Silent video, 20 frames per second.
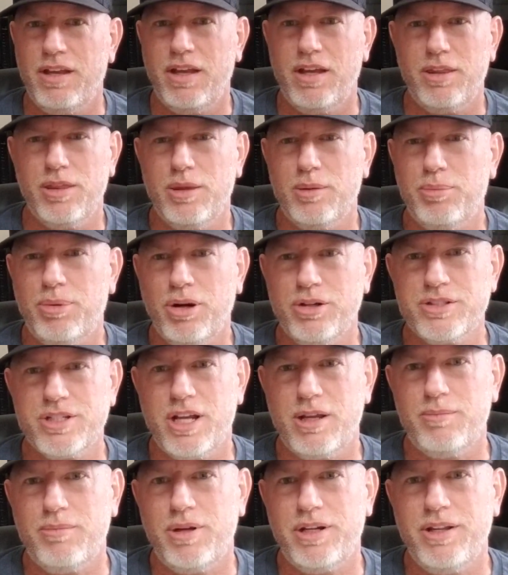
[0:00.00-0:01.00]
the
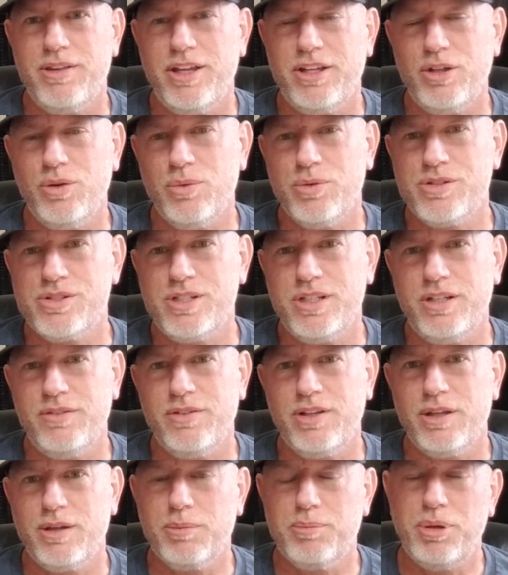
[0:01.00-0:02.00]
part-time money that you receive
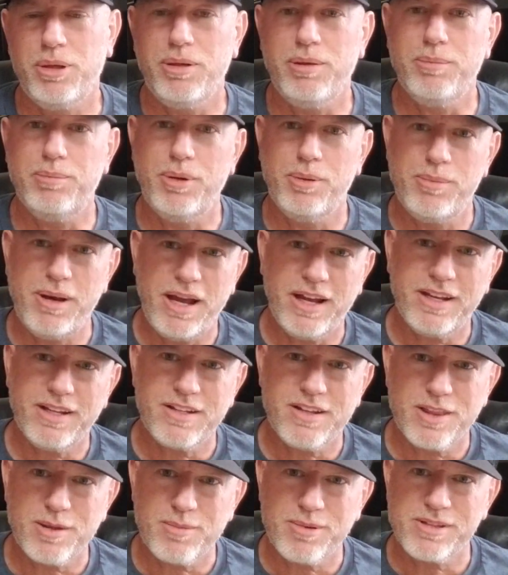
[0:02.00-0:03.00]
can you put back
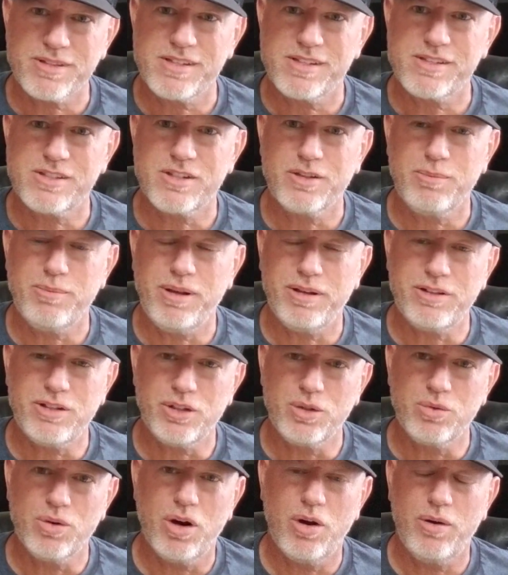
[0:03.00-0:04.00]
into the business to
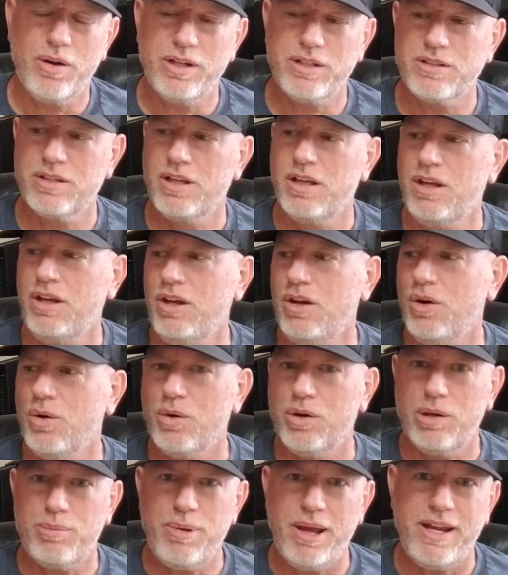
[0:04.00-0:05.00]
grow it,
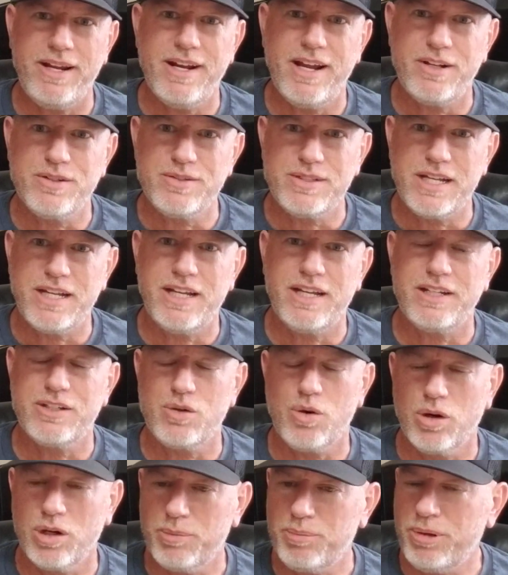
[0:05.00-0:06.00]
or to pay down debt,
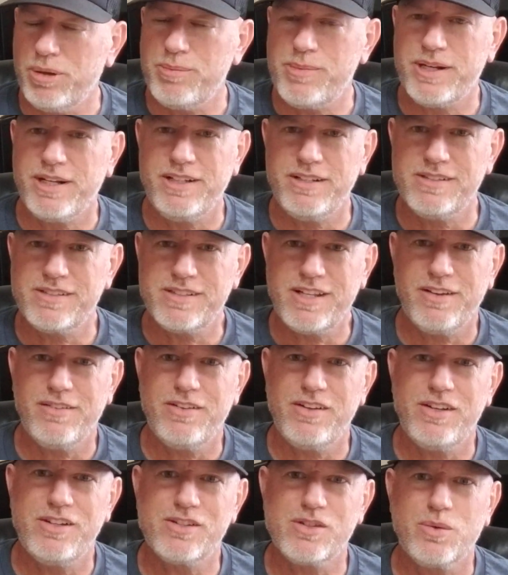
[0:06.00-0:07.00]
or to put money in
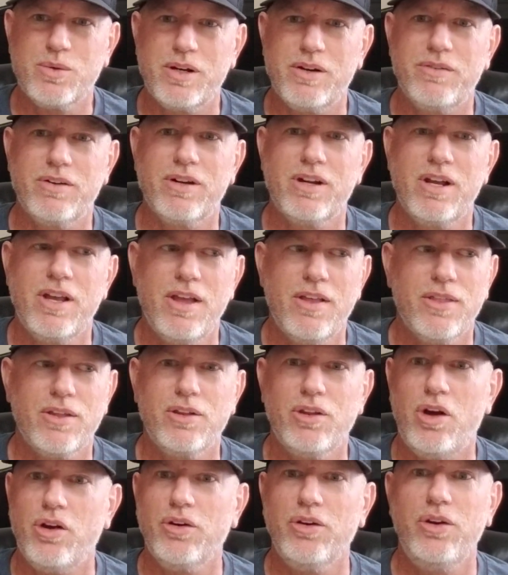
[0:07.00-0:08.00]
savings or whatever. The
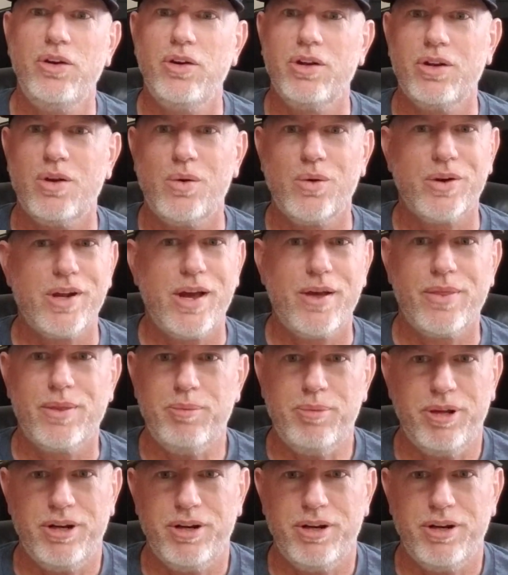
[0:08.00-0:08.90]
longer you can hold out, the